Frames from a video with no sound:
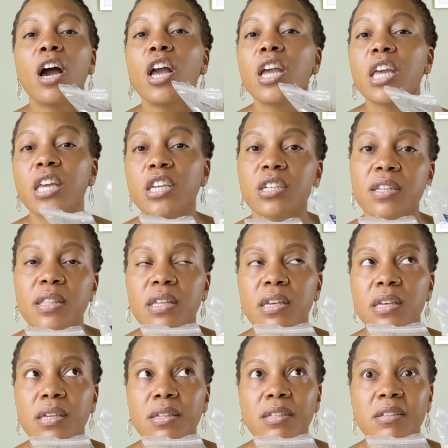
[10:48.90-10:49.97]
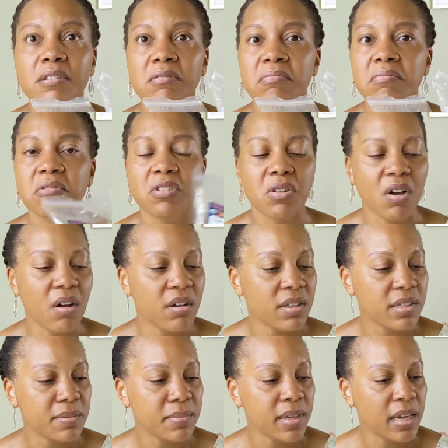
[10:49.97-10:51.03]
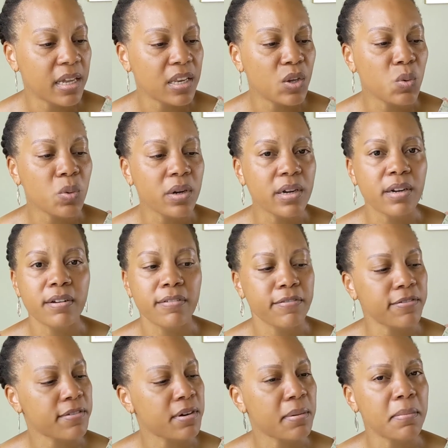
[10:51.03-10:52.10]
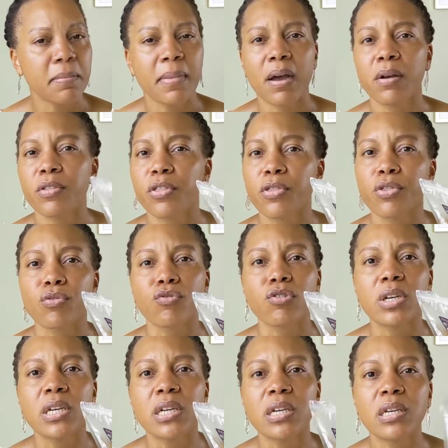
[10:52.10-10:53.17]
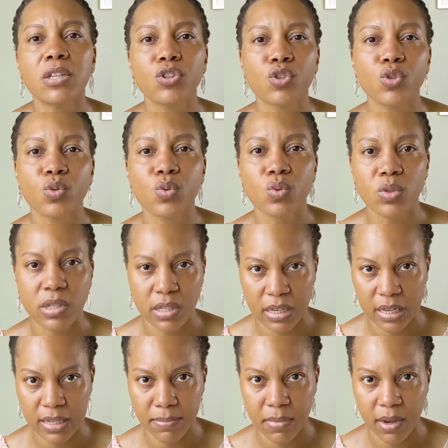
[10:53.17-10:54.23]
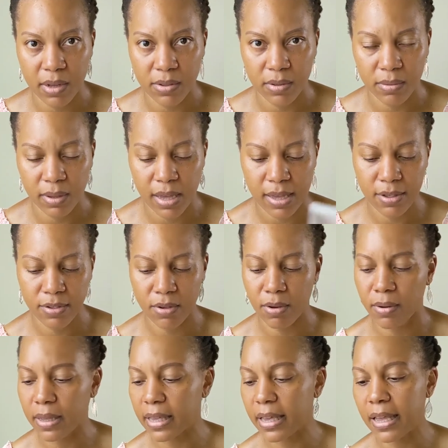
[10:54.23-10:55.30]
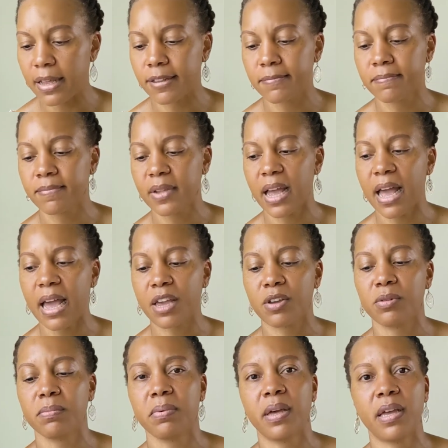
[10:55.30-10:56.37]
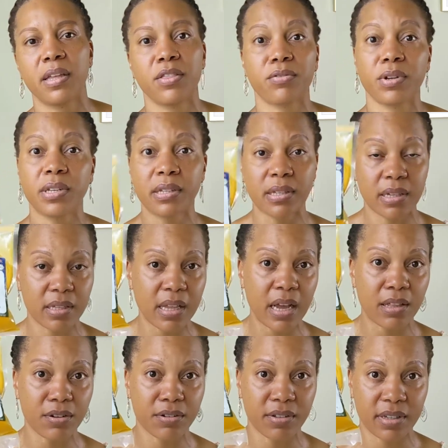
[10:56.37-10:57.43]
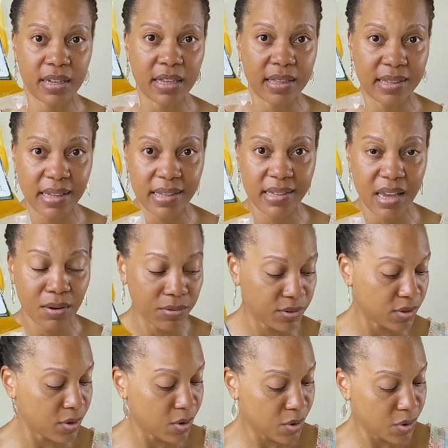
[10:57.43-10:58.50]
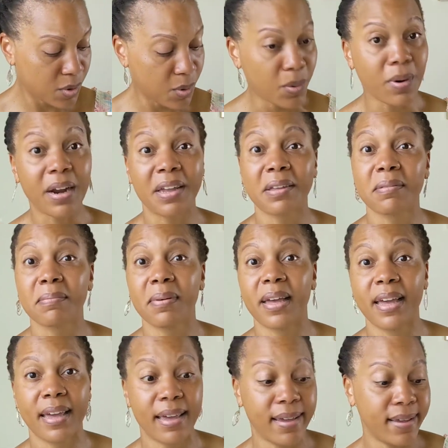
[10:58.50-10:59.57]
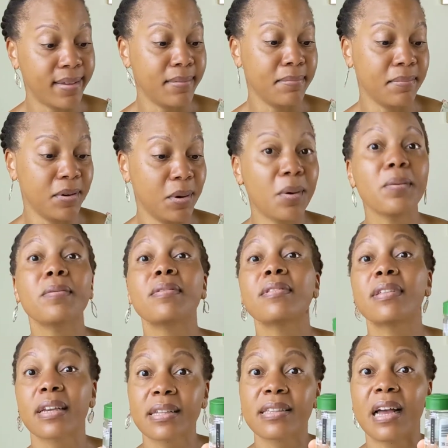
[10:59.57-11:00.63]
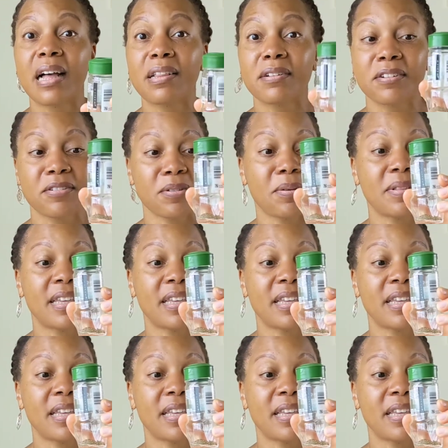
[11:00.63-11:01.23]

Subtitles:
Each of these cost me anywhere from about $3 to $6. Okay, so again, I could pay $3 to $6 to get 6 ounce, or I could pay $6 to only